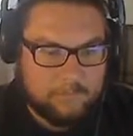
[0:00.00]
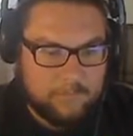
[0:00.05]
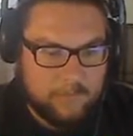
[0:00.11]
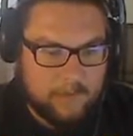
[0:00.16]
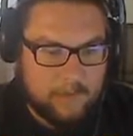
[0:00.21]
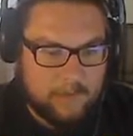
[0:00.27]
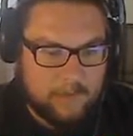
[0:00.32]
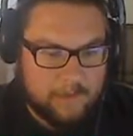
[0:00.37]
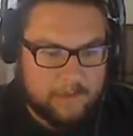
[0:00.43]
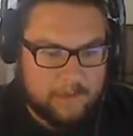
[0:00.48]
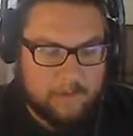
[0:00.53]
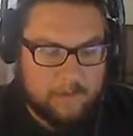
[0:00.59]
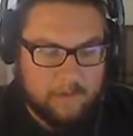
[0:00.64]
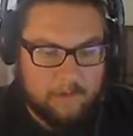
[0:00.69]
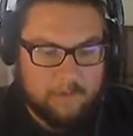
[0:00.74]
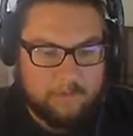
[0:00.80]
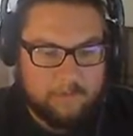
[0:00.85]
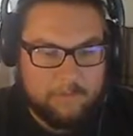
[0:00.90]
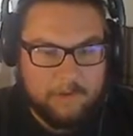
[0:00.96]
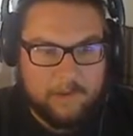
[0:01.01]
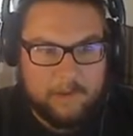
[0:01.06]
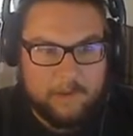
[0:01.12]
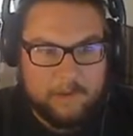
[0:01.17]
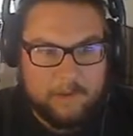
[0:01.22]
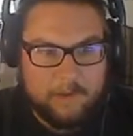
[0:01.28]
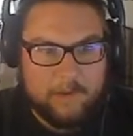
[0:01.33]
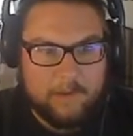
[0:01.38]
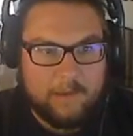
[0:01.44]
I need to go
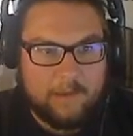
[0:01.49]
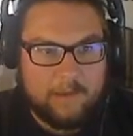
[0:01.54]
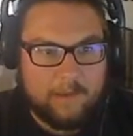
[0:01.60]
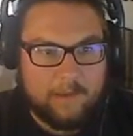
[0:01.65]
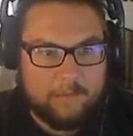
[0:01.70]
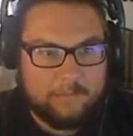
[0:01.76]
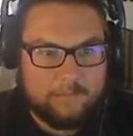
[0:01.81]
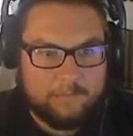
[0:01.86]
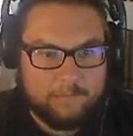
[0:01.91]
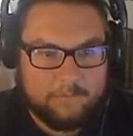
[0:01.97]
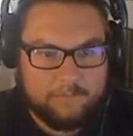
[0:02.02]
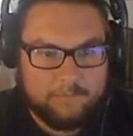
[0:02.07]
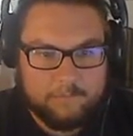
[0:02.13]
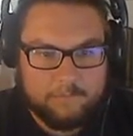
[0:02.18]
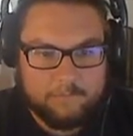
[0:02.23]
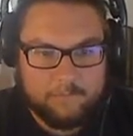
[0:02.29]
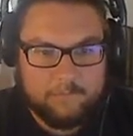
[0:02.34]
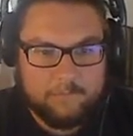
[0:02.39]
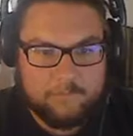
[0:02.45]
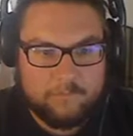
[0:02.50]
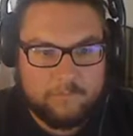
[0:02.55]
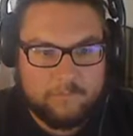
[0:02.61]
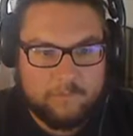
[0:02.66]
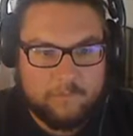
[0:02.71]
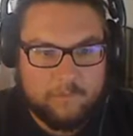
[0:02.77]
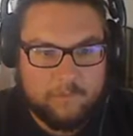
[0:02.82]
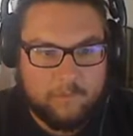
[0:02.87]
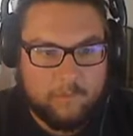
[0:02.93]
find a
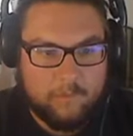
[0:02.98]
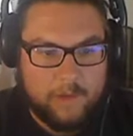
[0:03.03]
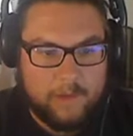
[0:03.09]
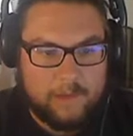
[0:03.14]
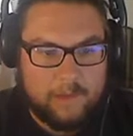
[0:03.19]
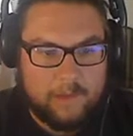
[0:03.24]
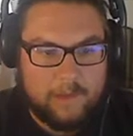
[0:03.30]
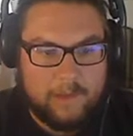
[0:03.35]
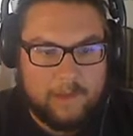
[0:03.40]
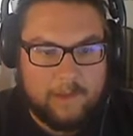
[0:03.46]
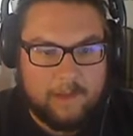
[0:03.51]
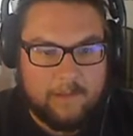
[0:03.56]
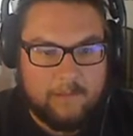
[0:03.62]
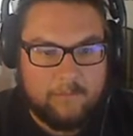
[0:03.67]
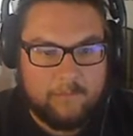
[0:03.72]
way to light it.